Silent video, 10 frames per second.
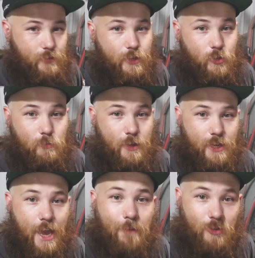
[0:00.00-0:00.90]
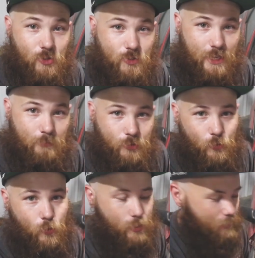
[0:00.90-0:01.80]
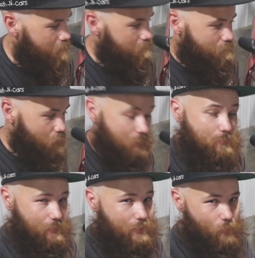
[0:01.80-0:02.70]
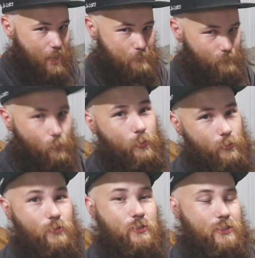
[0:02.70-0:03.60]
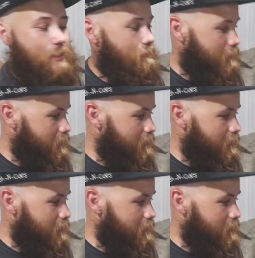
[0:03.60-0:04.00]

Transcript: you can make it happen. You just got to put the work in. Trust me, it'll happen for you. You just got to